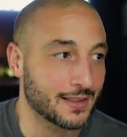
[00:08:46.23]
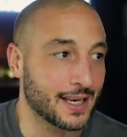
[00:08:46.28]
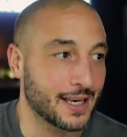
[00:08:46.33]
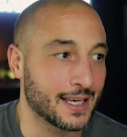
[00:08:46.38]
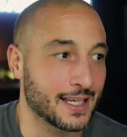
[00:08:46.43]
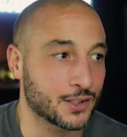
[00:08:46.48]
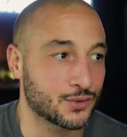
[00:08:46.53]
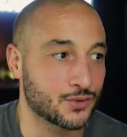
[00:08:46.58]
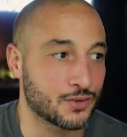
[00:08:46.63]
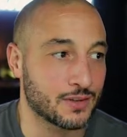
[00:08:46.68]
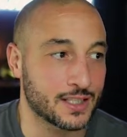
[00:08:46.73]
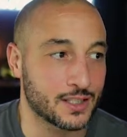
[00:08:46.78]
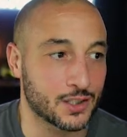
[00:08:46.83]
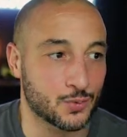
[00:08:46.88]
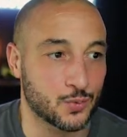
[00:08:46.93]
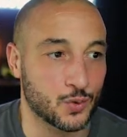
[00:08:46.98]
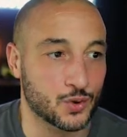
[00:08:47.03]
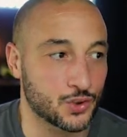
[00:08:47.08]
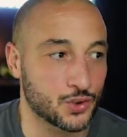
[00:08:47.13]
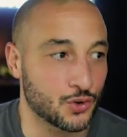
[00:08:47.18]
They literally
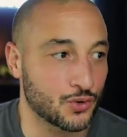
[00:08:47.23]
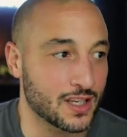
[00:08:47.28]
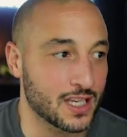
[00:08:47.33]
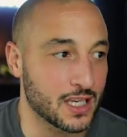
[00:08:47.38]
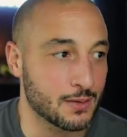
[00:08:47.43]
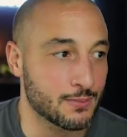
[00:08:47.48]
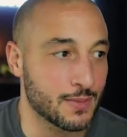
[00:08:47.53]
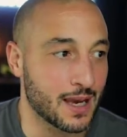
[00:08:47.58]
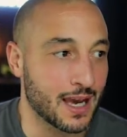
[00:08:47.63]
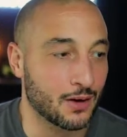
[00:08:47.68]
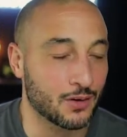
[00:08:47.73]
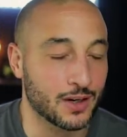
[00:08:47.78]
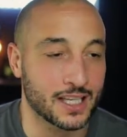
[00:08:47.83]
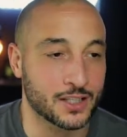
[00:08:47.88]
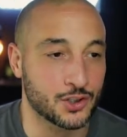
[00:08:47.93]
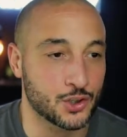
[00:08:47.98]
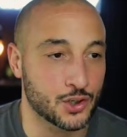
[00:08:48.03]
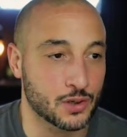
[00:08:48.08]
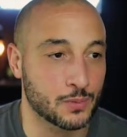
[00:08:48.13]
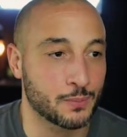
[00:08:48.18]
just want your email
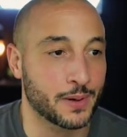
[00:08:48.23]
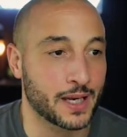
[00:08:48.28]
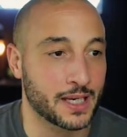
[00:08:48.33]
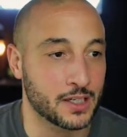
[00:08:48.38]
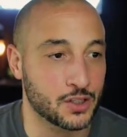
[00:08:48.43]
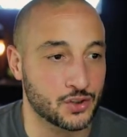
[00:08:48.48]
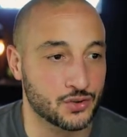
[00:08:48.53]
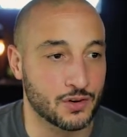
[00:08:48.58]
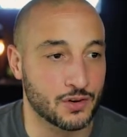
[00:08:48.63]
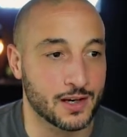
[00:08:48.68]
and you can pay straight